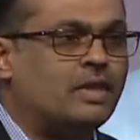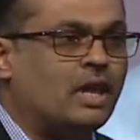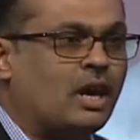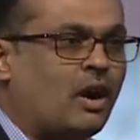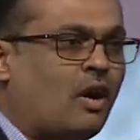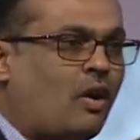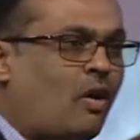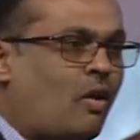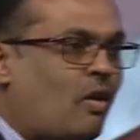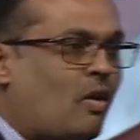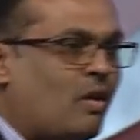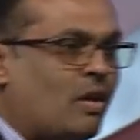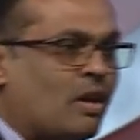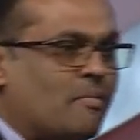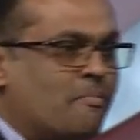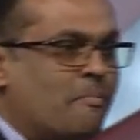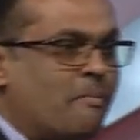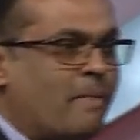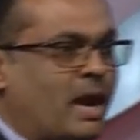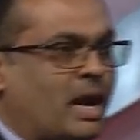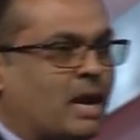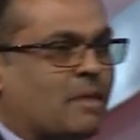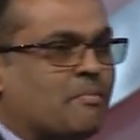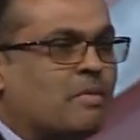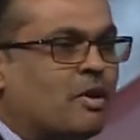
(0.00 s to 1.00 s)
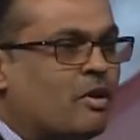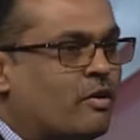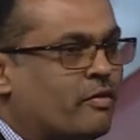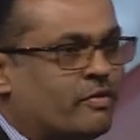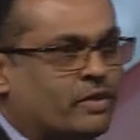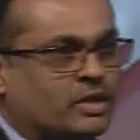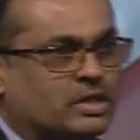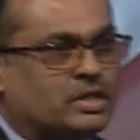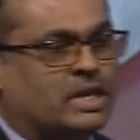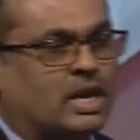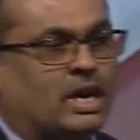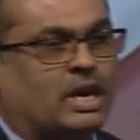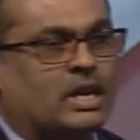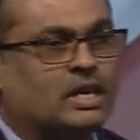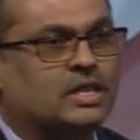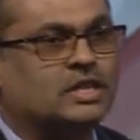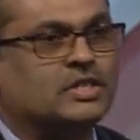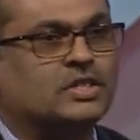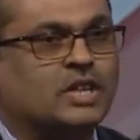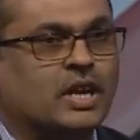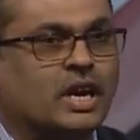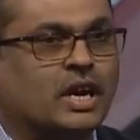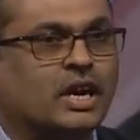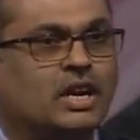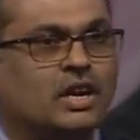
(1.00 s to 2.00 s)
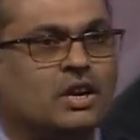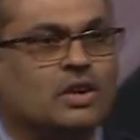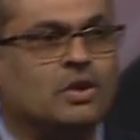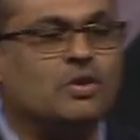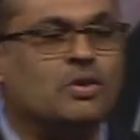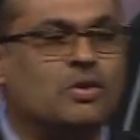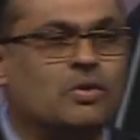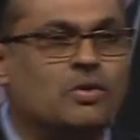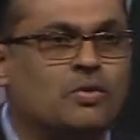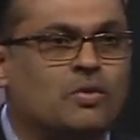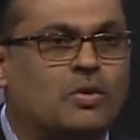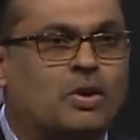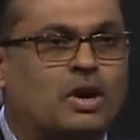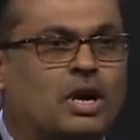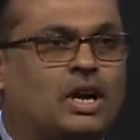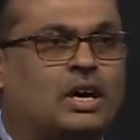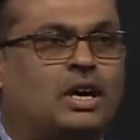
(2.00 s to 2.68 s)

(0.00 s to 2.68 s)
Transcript: they all metamorphosized into